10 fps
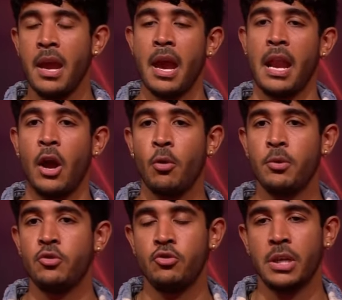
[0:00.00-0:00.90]
and I hope
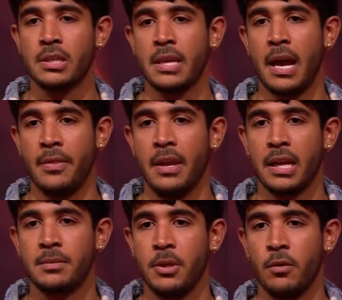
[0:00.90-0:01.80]
you do just that in the
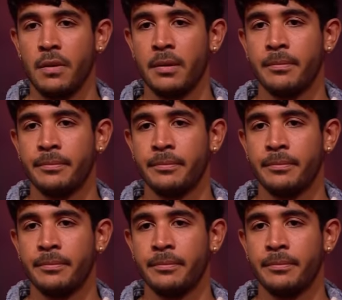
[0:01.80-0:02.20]
next POV.